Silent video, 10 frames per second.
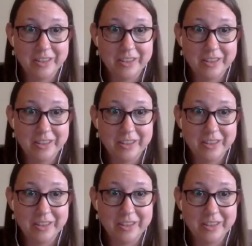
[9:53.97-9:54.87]

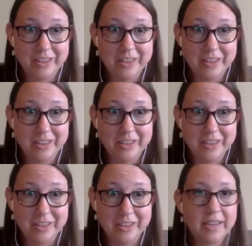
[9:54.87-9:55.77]
those
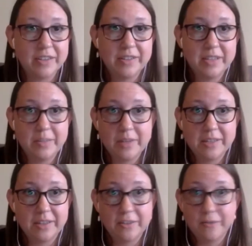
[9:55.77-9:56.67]
because I could see
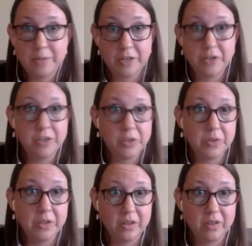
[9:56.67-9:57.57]
myself potentially
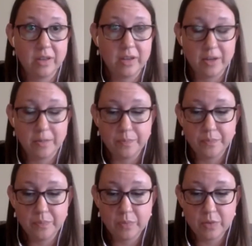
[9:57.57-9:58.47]
using
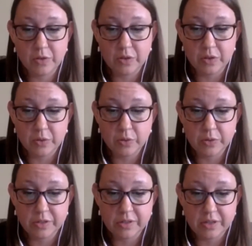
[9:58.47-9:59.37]
those
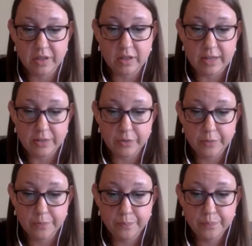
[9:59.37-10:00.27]
sources in the
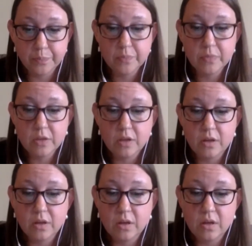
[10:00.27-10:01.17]
classroom.
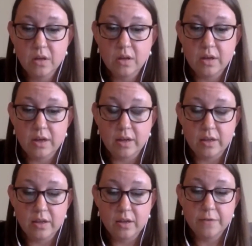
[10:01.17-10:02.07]

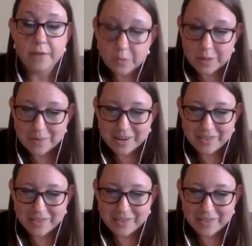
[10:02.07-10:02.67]
The final paper I read was